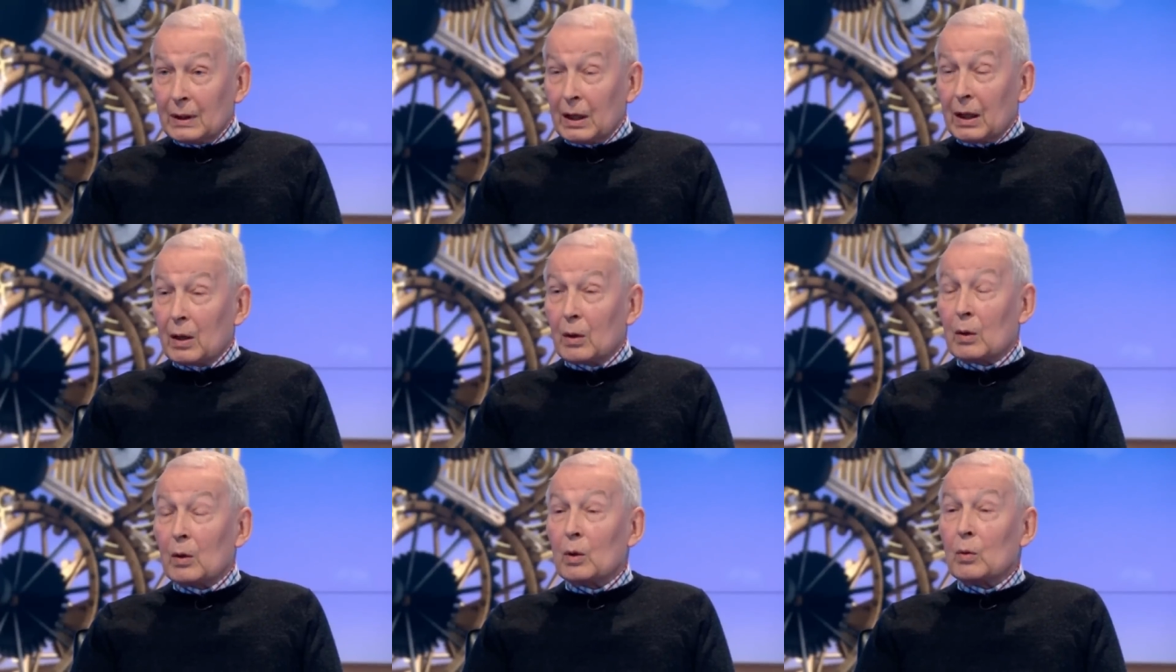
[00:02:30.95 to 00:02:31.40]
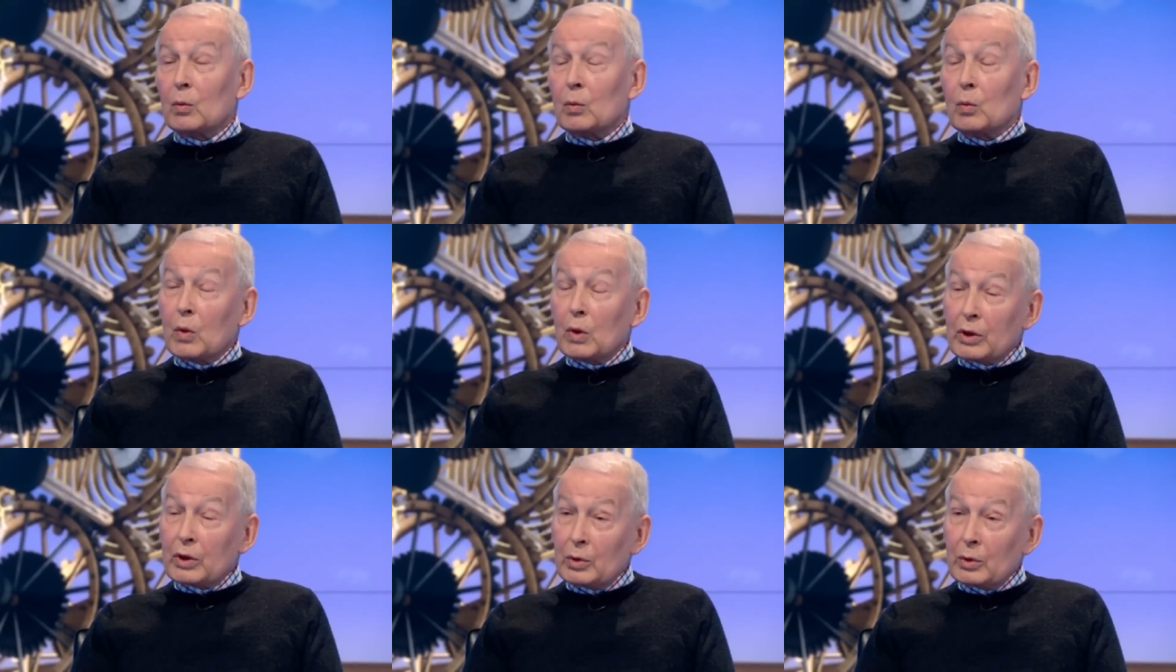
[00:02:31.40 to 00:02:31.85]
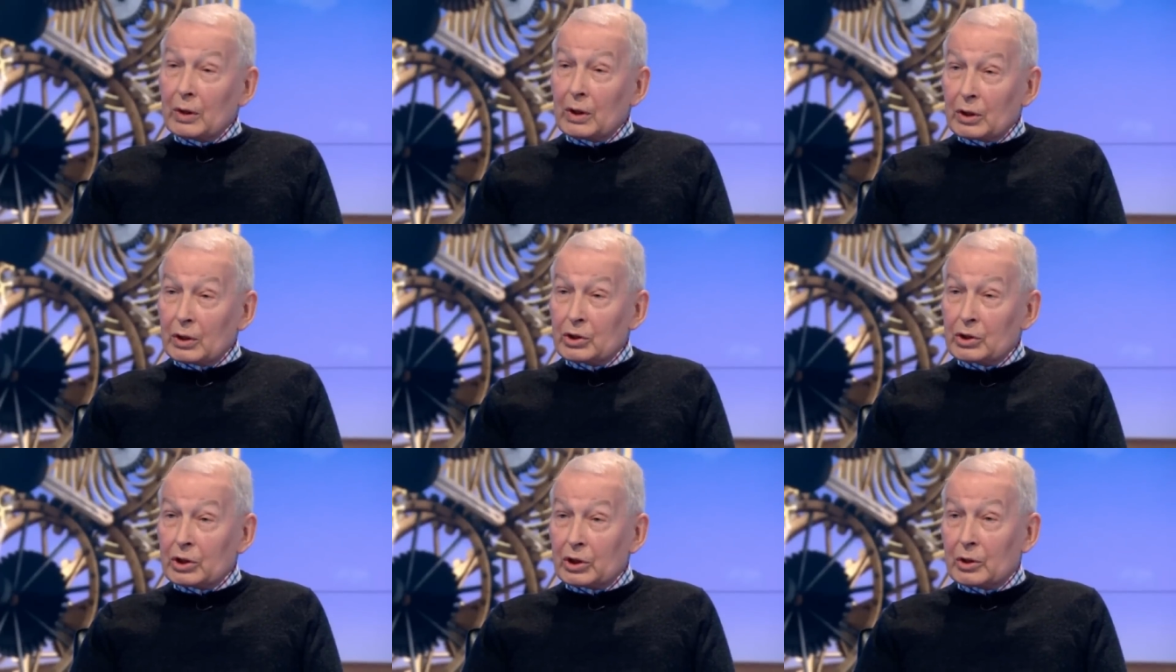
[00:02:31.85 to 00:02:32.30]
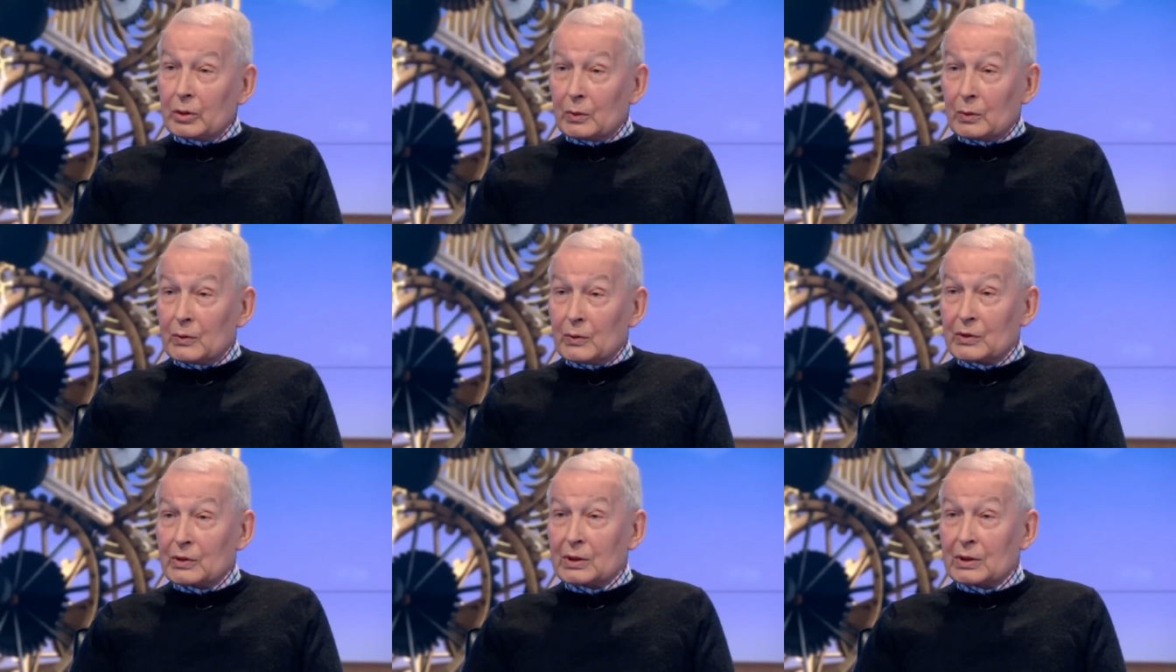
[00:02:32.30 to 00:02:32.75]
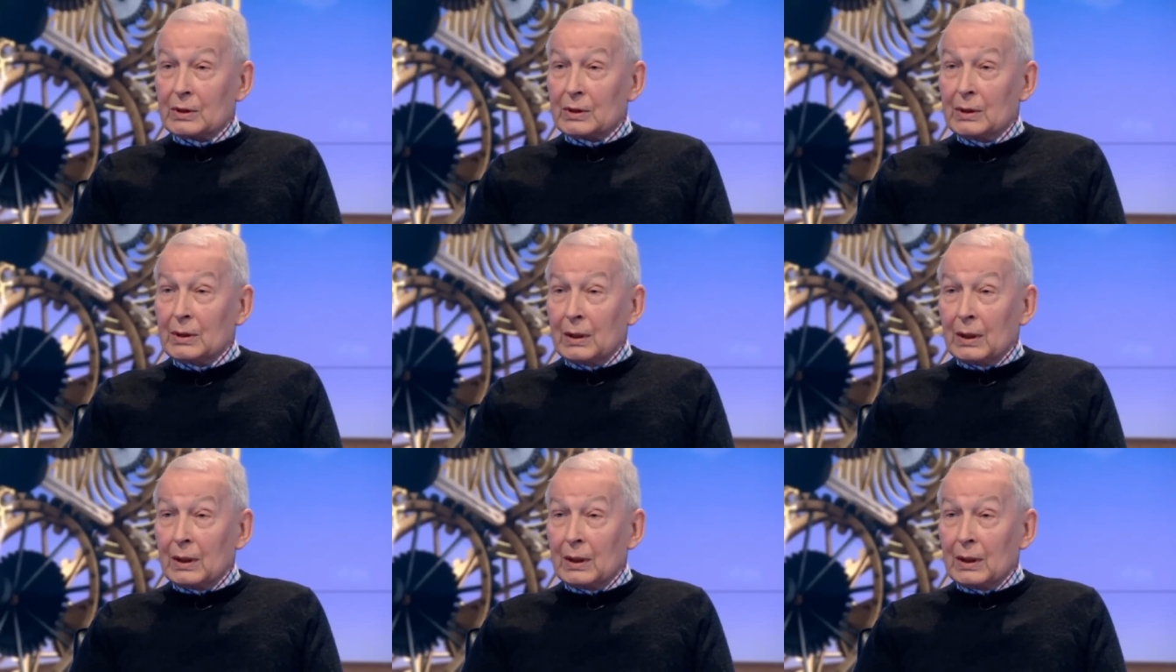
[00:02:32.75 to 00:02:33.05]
Now, what are you going to choose?